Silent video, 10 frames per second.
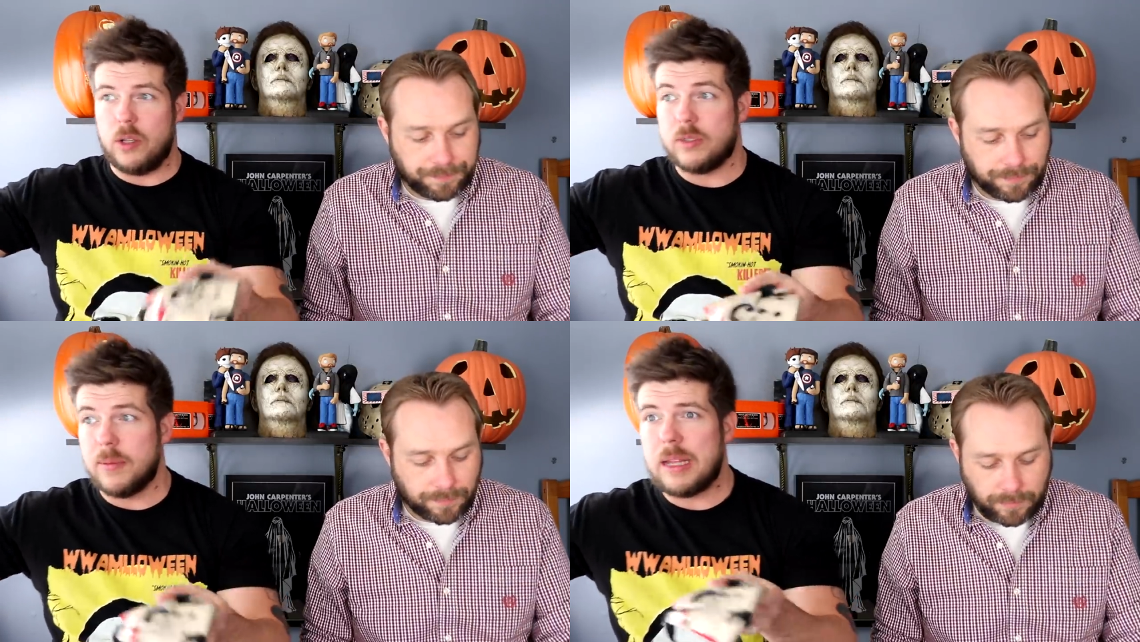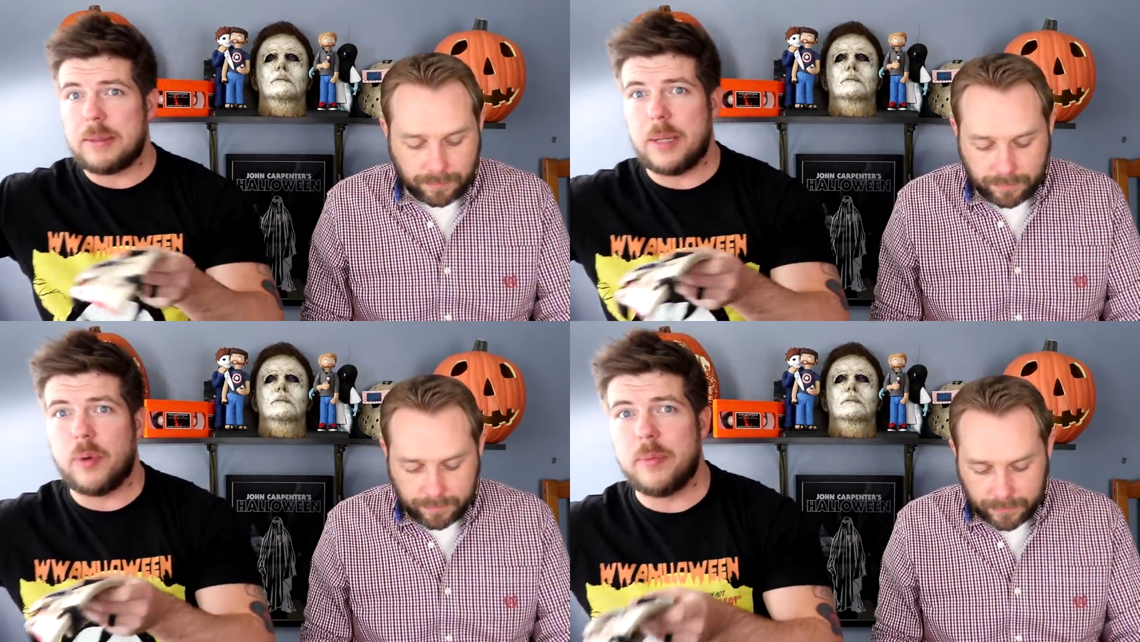Speaker 1: So
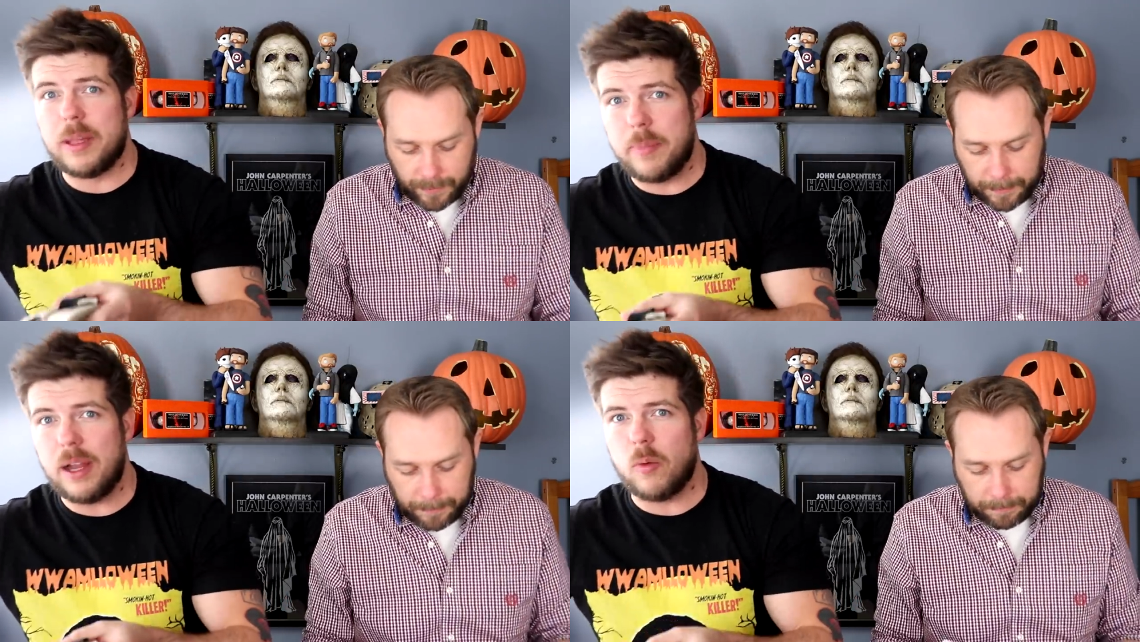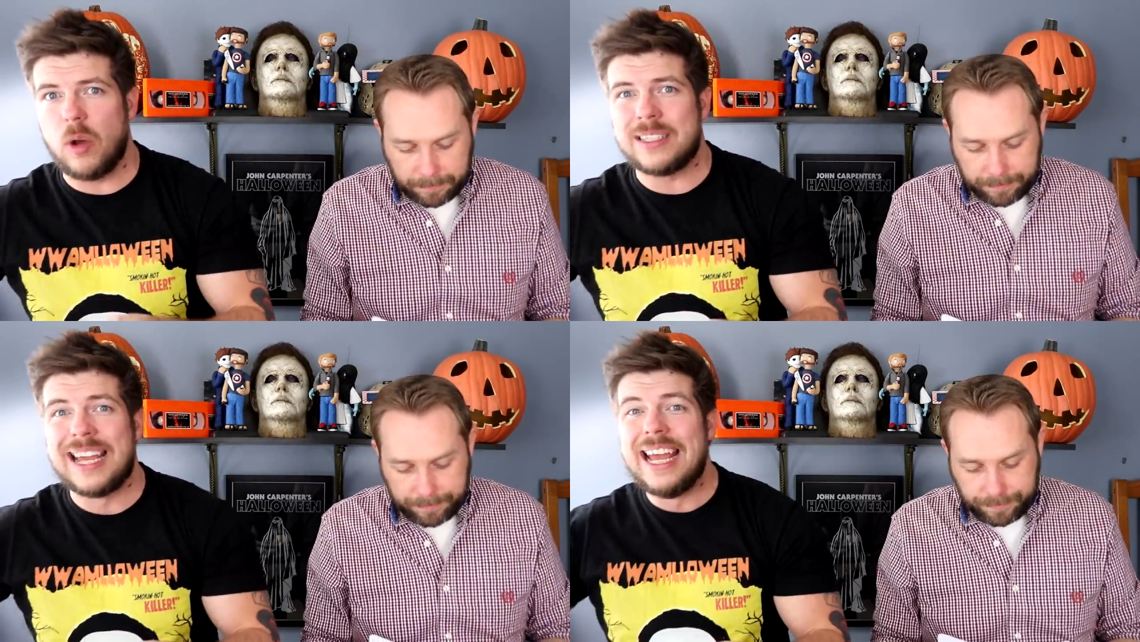sometimes they put them in the bigger
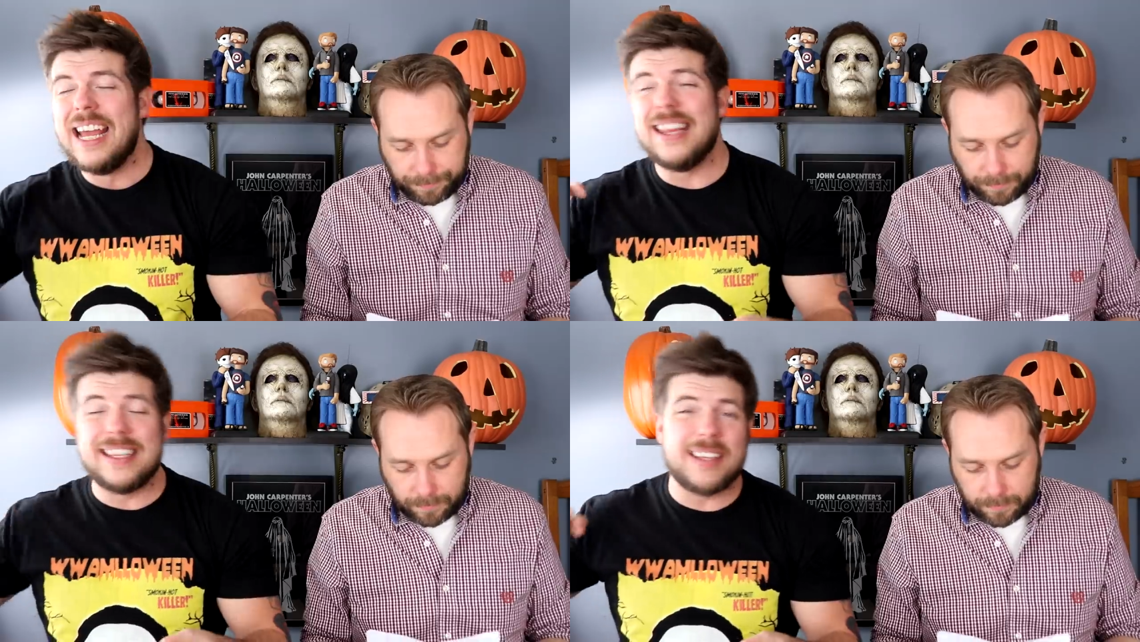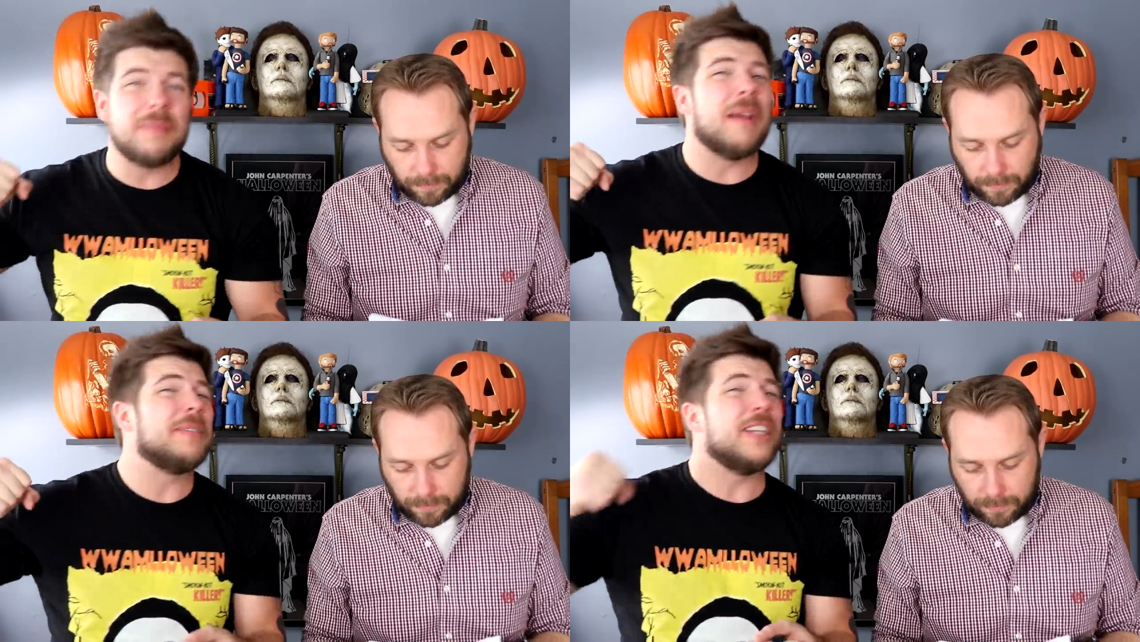ones, and then
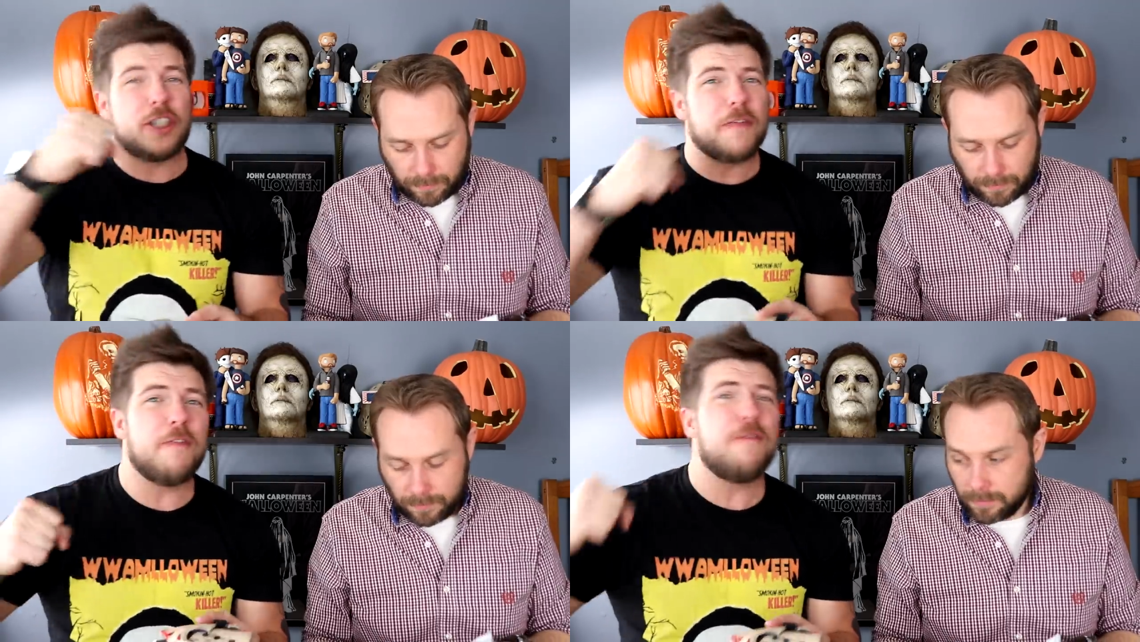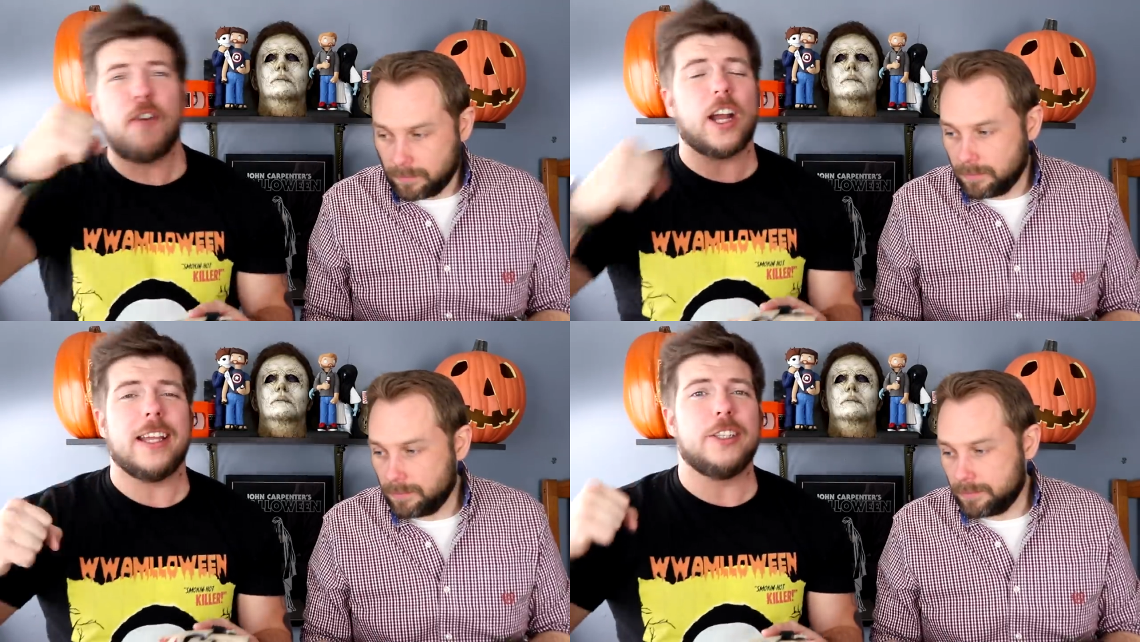sometimes they just
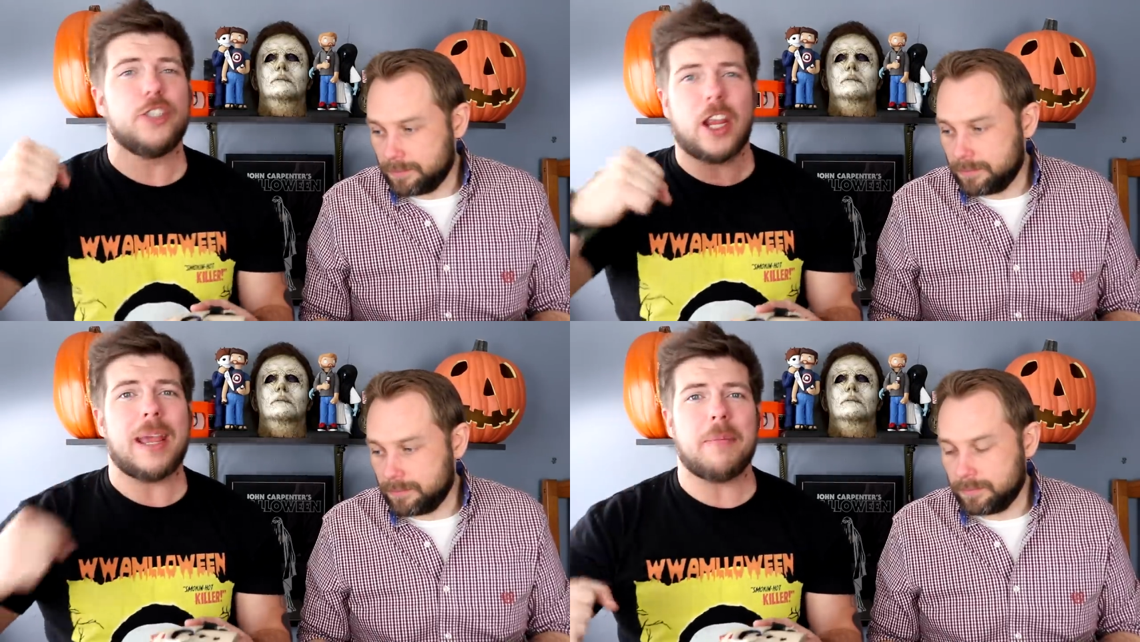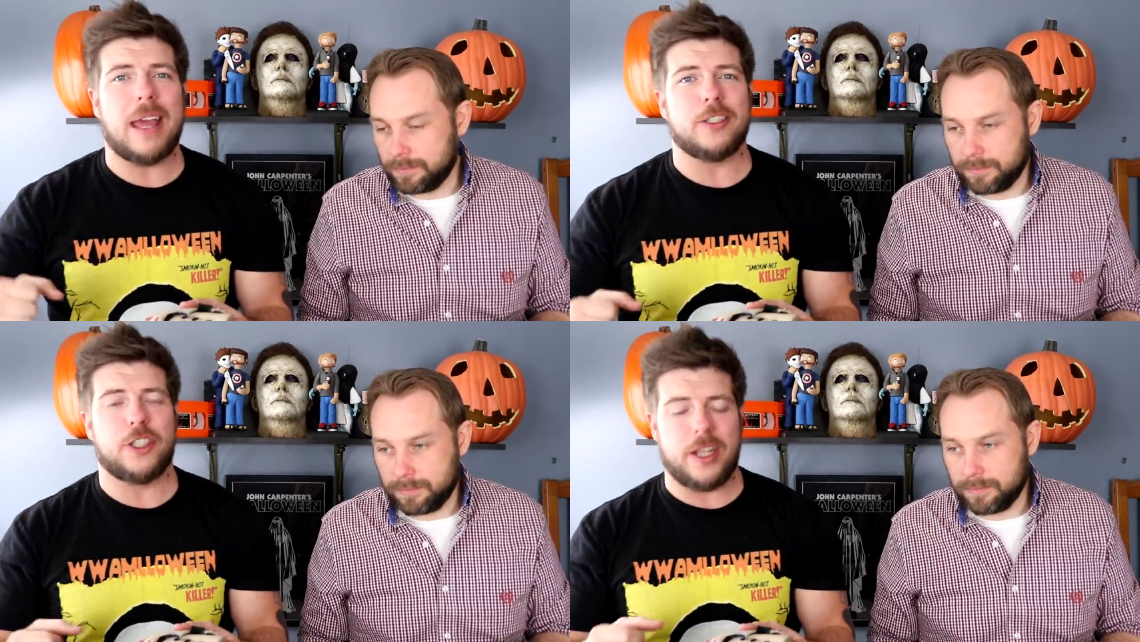fucking jam
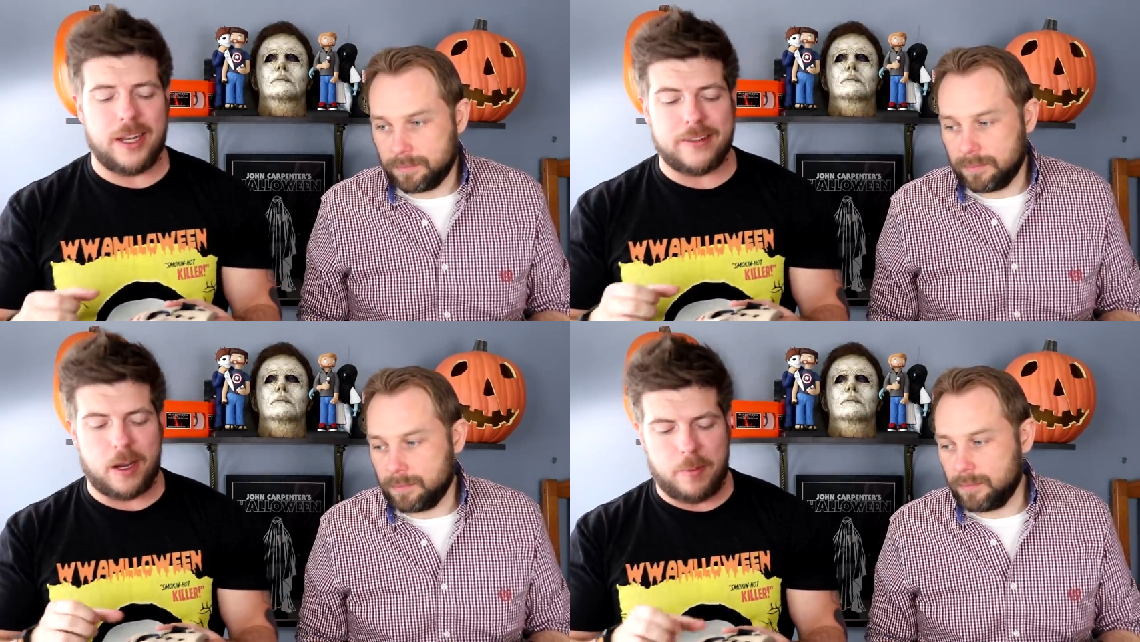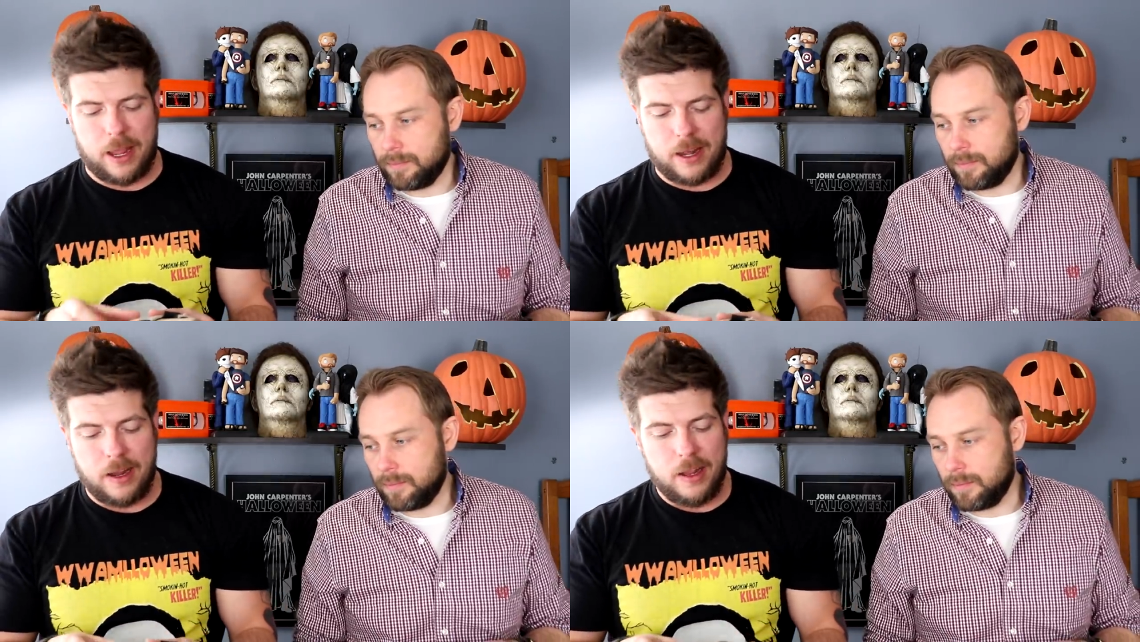that shit in there,
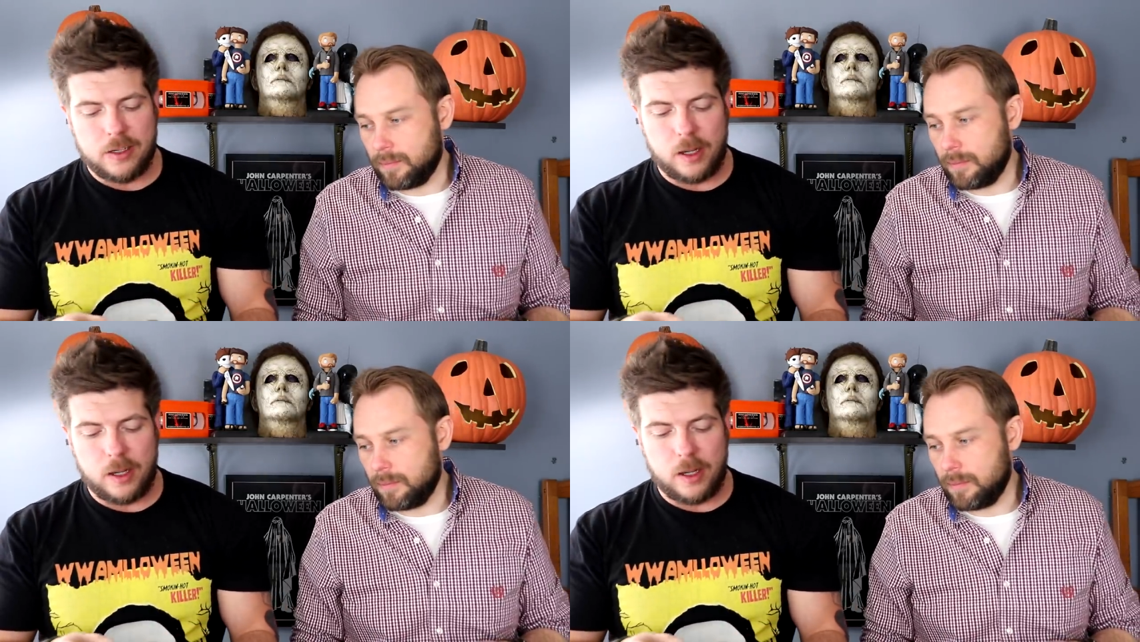man.